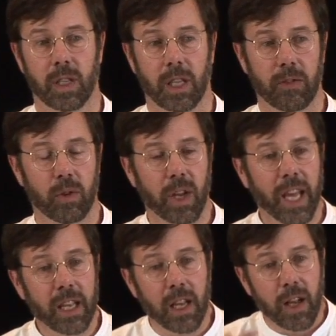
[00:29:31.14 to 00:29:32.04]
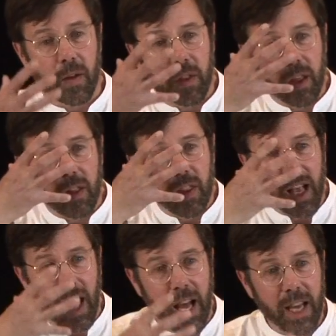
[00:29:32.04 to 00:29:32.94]
If you like, the
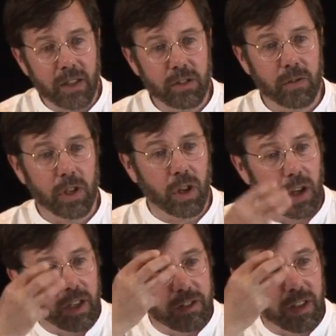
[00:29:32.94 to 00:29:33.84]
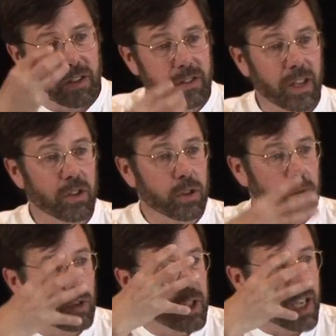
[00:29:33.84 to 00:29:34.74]
eyes of the goddess at the center of
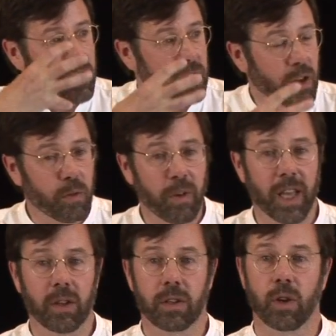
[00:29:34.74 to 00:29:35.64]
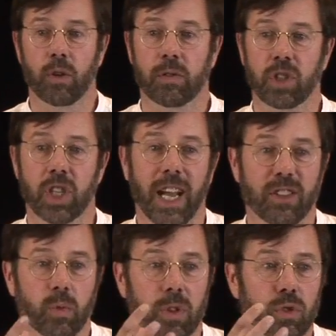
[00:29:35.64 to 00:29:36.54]
creation are veiled over. She
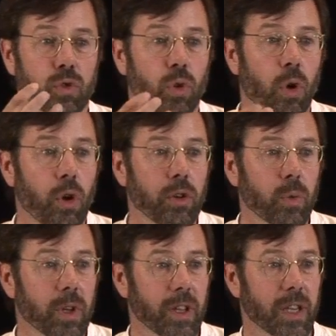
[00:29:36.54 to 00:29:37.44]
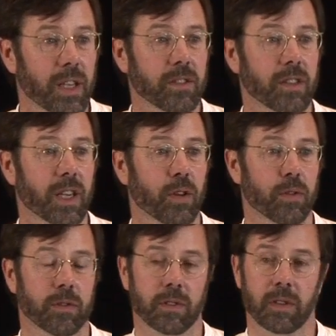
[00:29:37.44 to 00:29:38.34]
has withdrawn within herself.
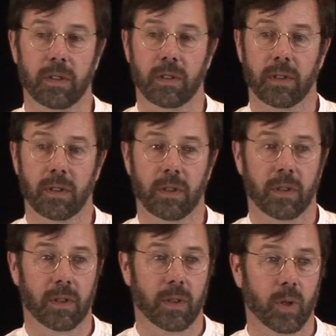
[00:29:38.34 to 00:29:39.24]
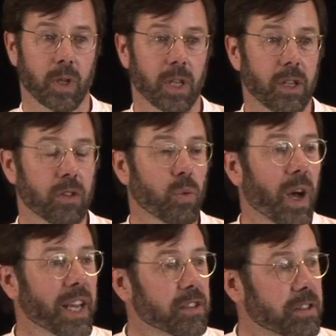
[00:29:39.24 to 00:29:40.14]
It is why
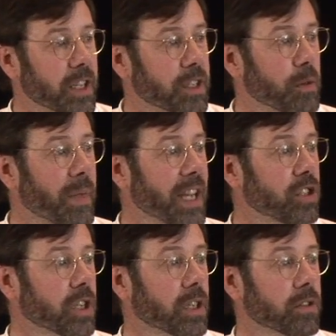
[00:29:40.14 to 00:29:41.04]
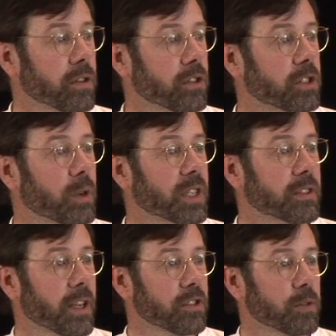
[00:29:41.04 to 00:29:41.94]
a certain magic is not so
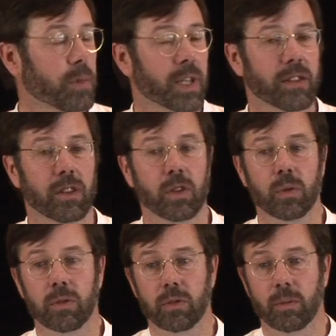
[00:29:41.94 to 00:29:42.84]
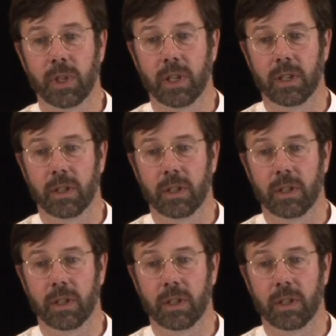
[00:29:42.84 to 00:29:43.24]
accessible as it used to be.